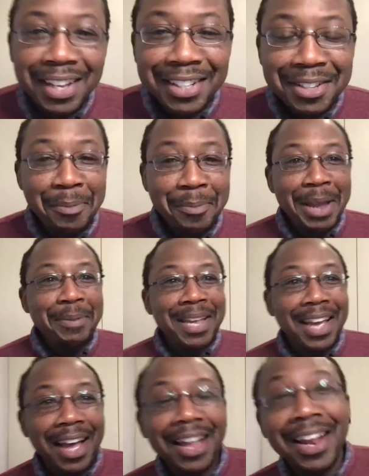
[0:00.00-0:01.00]
So
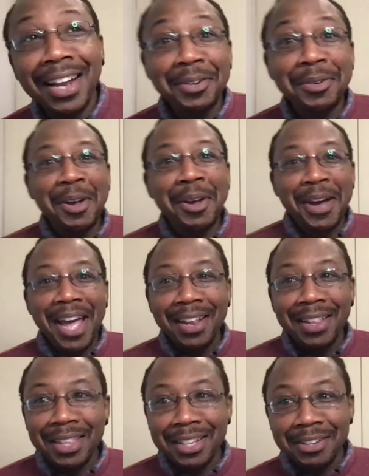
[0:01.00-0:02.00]
maybe I do know
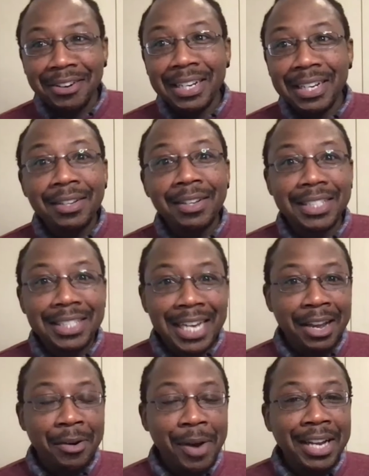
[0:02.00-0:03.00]
at the start it does
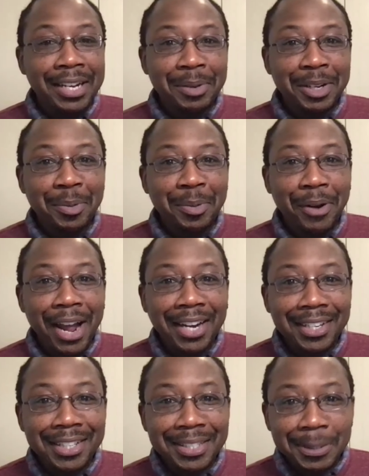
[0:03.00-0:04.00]
take quite a bit of
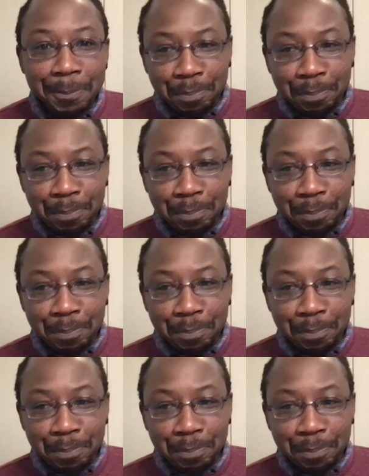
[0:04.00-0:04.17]
practice,